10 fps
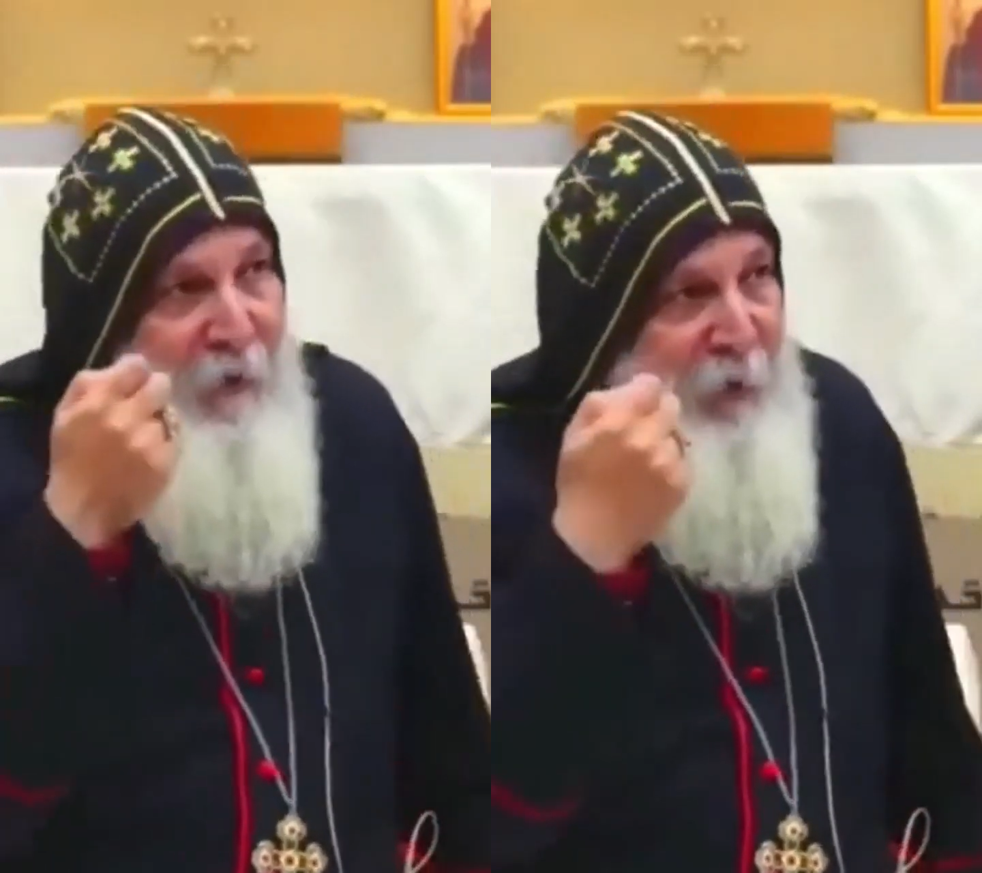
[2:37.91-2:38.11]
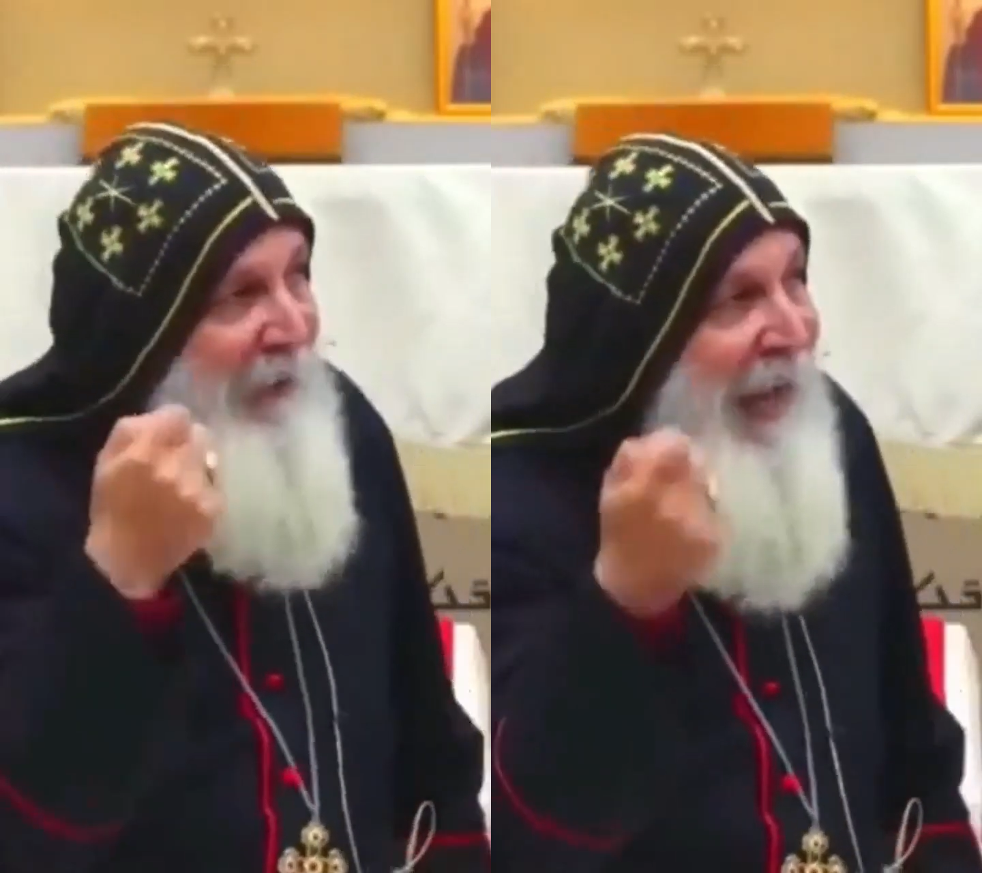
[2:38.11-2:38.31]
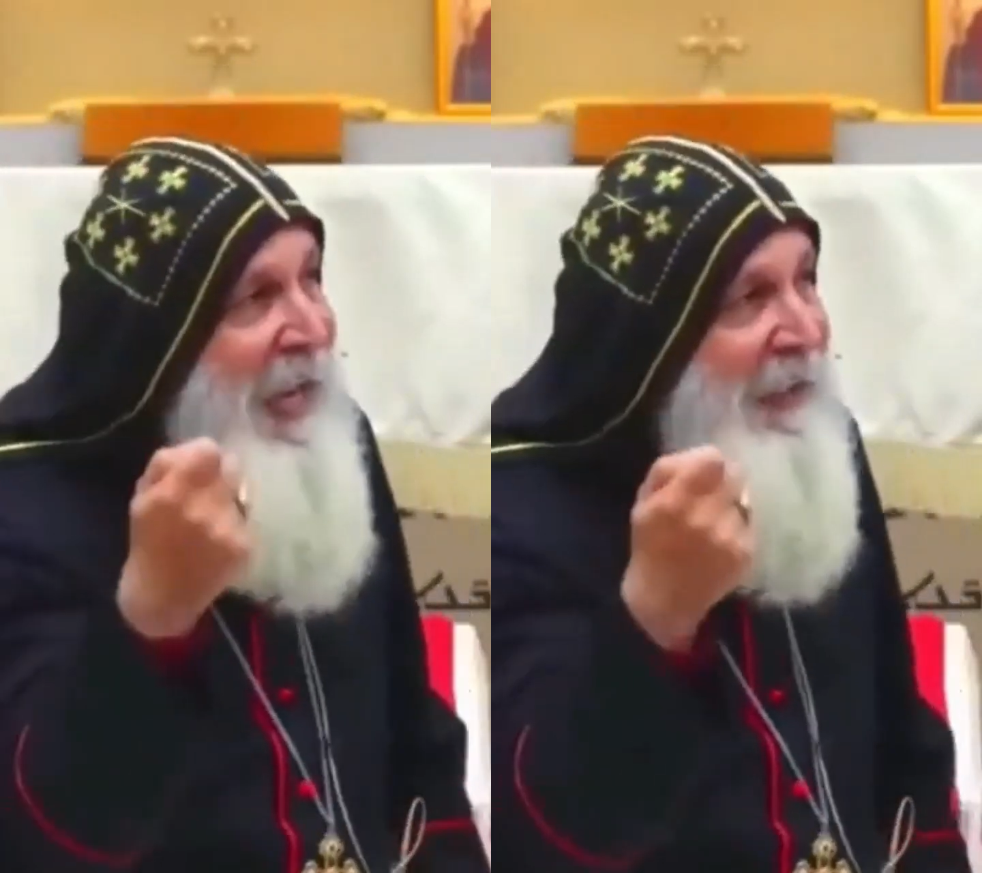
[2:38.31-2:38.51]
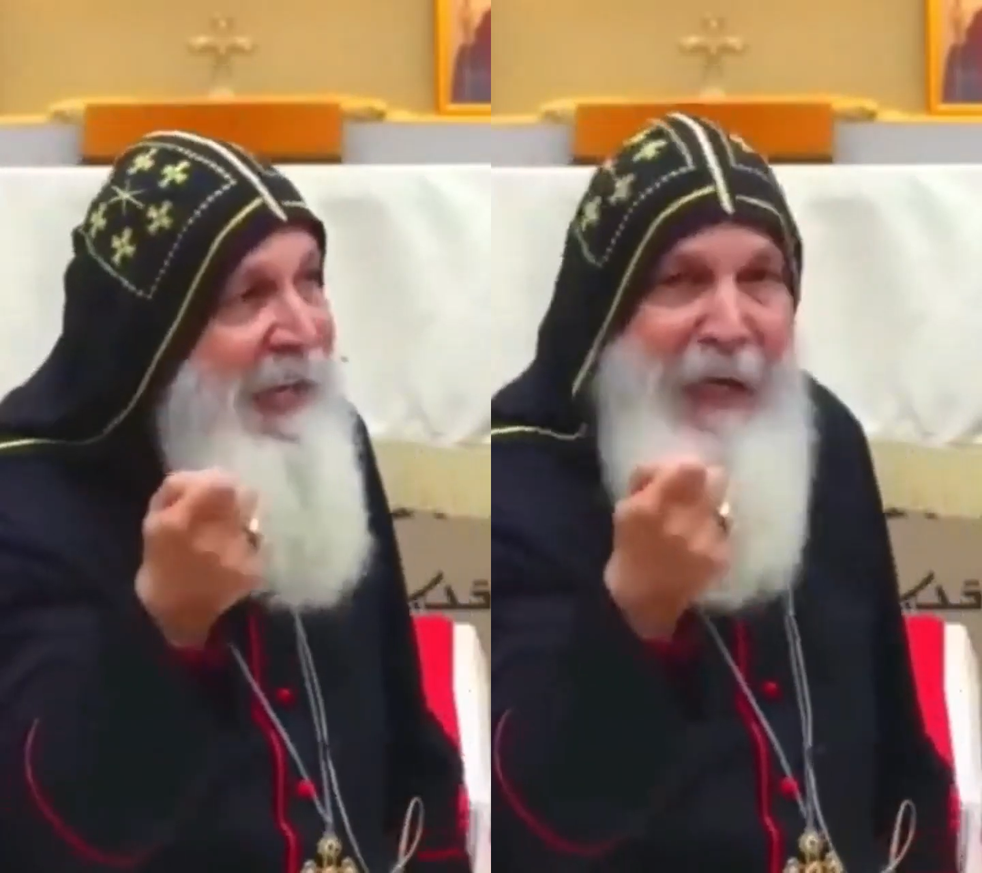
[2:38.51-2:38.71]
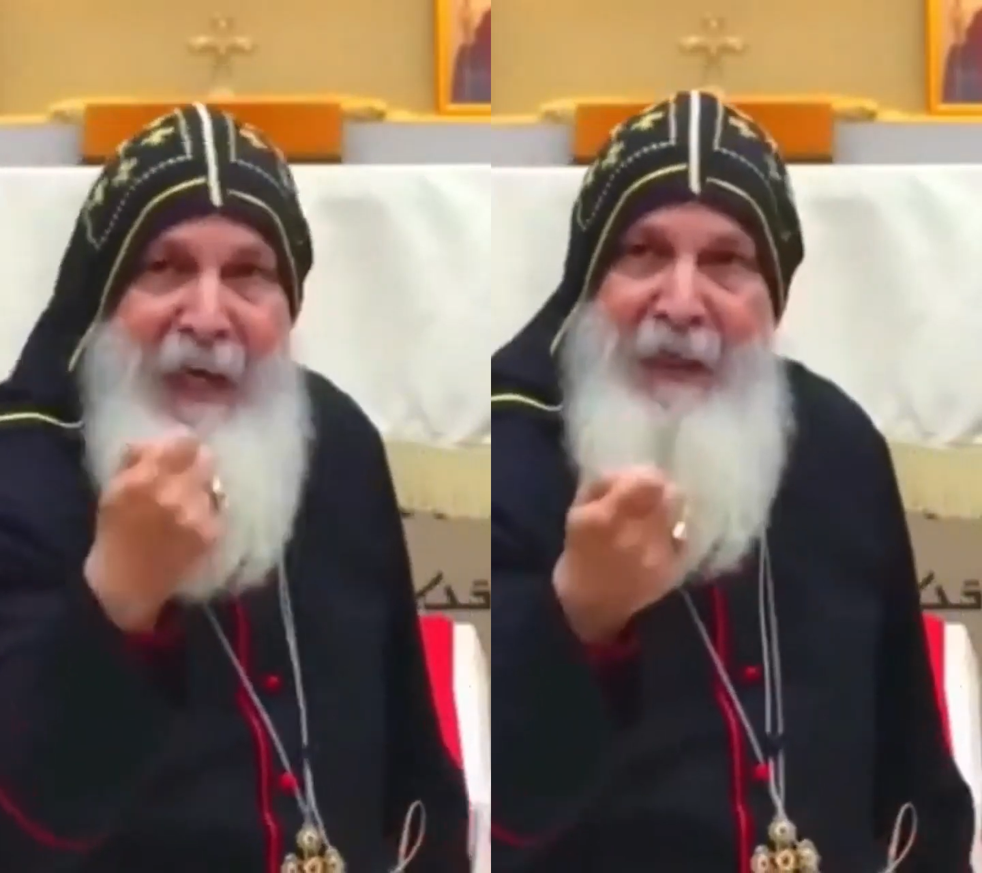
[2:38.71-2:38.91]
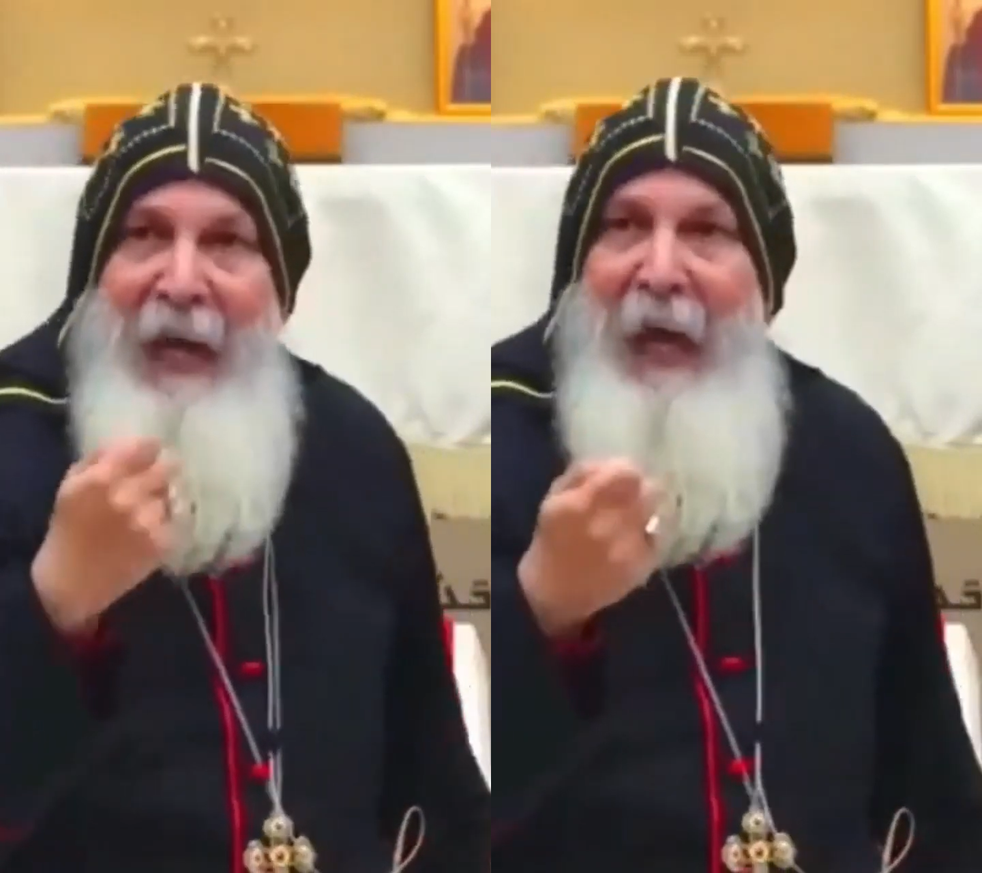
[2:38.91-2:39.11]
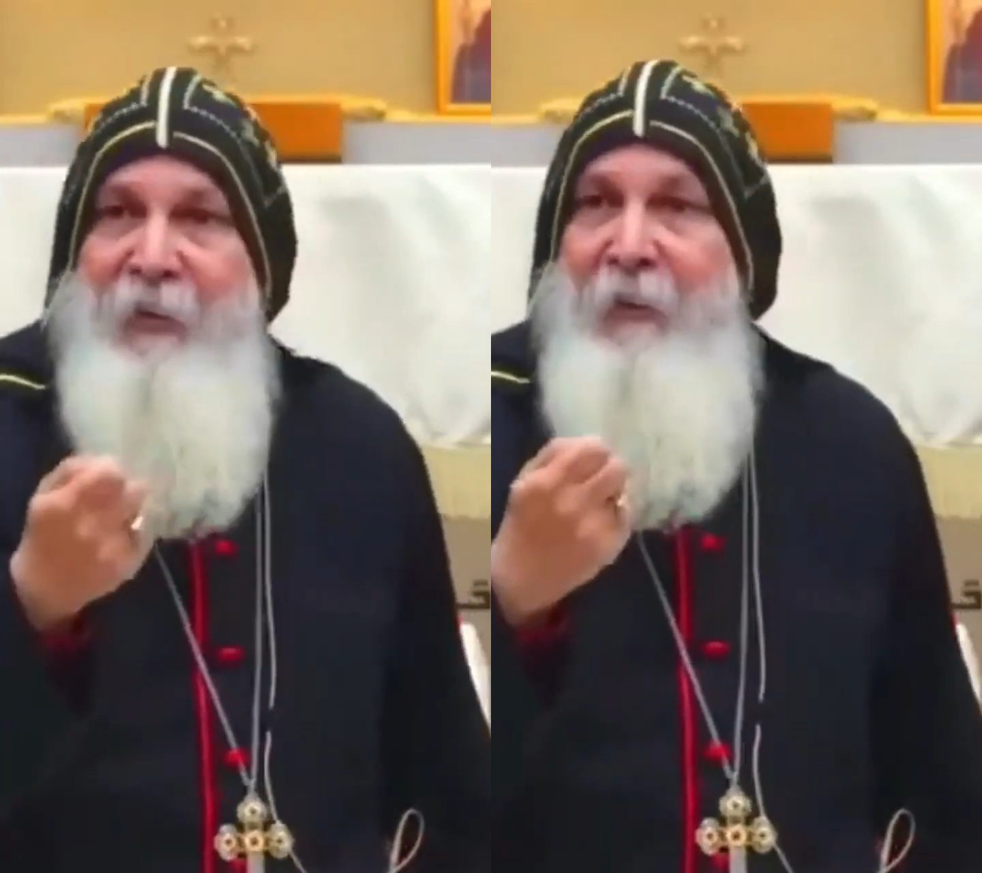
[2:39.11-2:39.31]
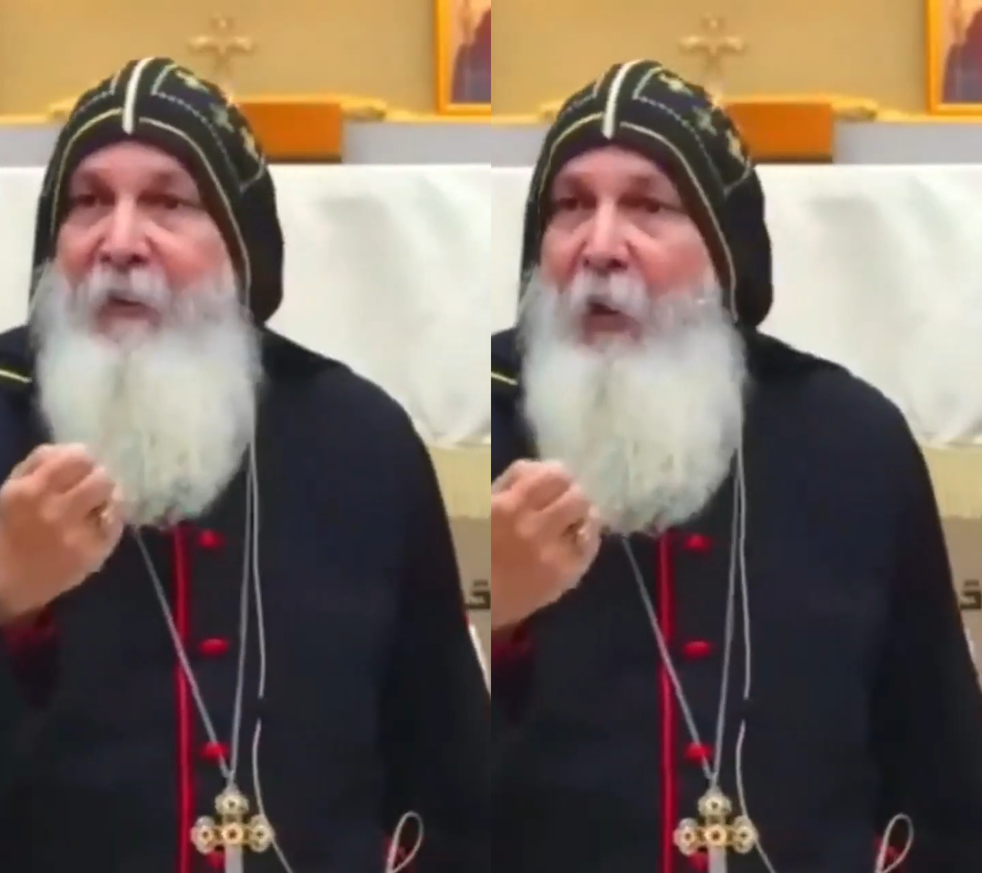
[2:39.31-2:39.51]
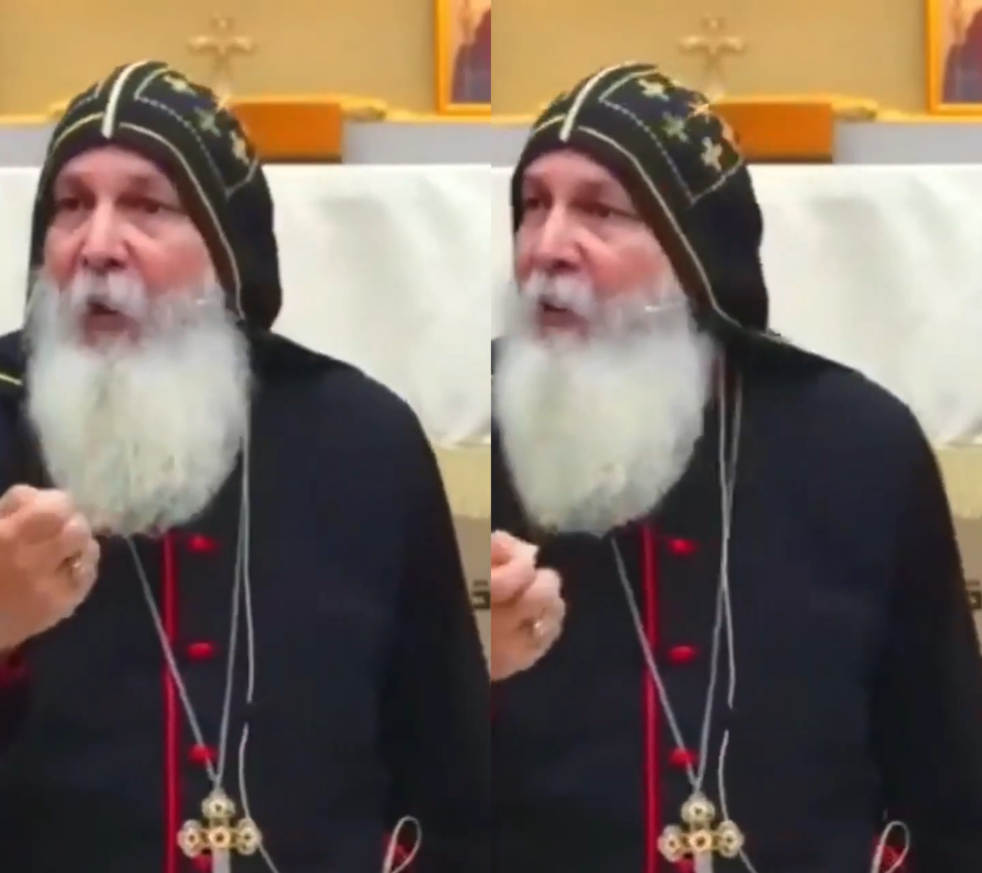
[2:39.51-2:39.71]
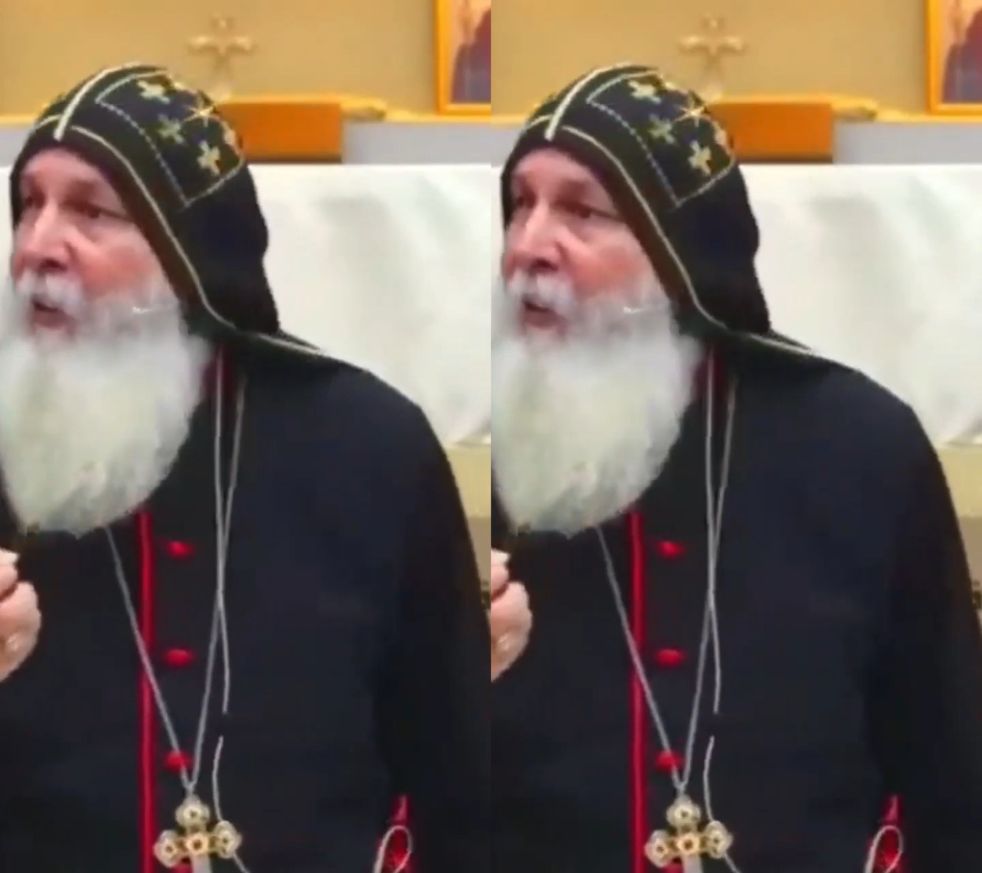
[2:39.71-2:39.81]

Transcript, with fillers: trading in the house of the Lord